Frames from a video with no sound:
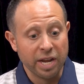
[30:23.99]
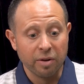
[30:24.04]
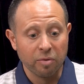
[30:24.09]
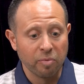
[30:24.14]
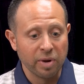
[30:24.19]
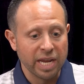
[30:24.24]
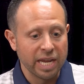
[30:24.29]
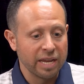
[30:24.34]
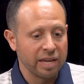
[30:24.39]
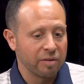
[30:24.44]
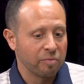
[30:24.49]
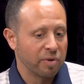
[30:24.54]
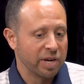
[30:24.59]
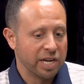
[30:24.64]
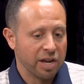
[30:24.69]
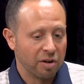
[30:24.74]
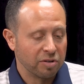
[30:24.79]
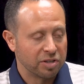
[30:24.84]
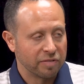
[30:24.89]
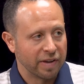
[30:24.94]
up? We
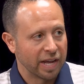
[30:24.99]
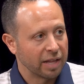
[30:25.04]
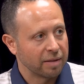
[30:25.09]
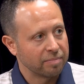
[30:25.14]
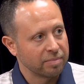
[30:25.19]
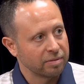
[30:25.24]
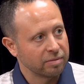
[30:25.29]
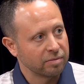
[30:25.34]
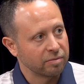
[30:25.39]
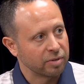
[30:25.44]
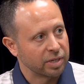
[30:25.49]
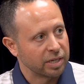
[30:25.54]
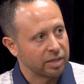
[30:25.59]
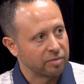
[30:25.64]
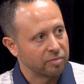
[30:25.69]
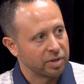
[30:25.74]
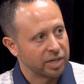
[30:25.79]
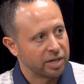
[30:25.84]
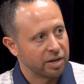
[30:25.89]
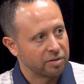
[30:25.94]
don't develop. We
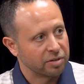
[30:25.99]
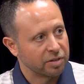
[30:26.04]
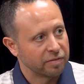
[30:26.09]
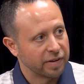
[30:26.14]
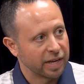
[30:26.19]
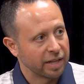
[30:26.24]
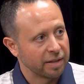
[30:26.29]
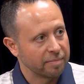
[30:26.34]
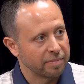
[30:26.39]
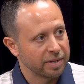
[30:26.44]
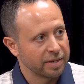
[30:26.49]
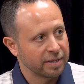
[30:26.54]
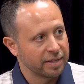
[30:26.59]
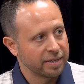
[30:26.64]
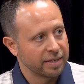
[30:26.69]
don't develop.